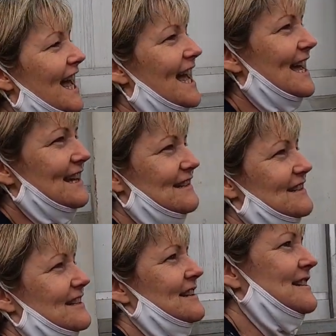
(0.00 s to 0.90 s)
and
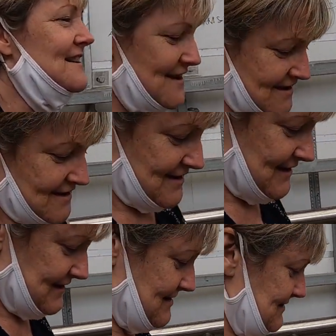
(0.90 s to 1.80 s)

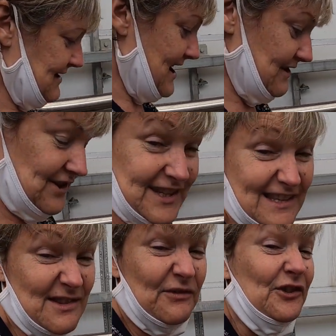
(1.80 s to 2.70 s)
yeah, just
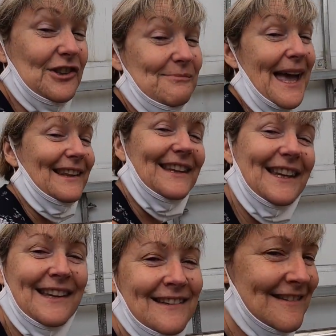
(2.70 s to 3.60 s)
get some food mainly.